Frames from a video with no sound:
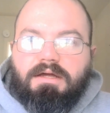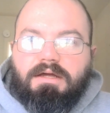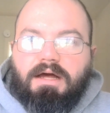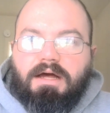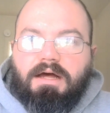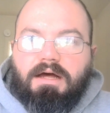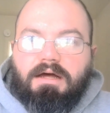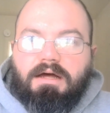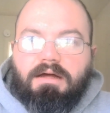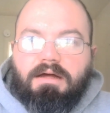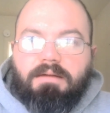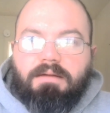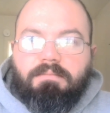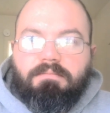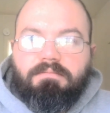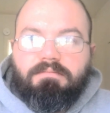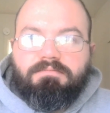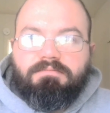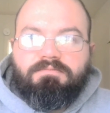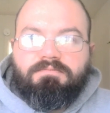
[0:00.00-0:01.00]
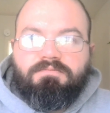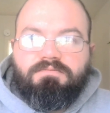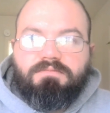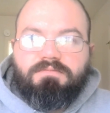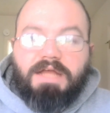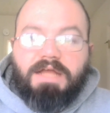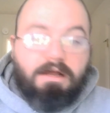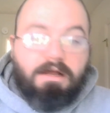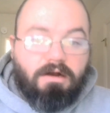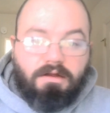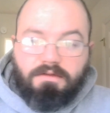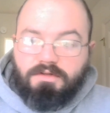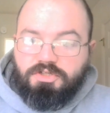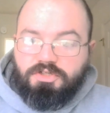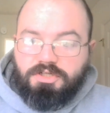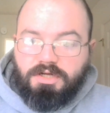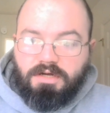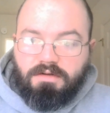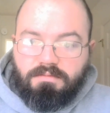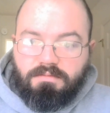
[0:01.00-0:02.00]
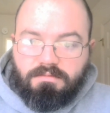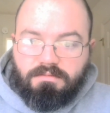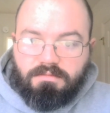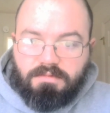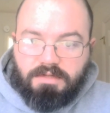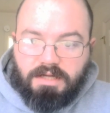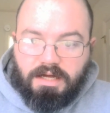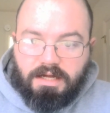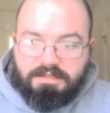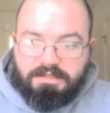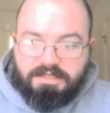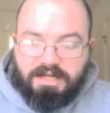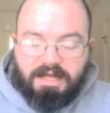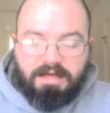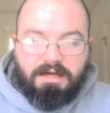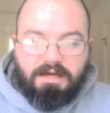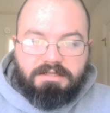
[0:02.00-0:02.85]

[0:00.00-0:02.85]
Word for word: Um, and on their show uh, today,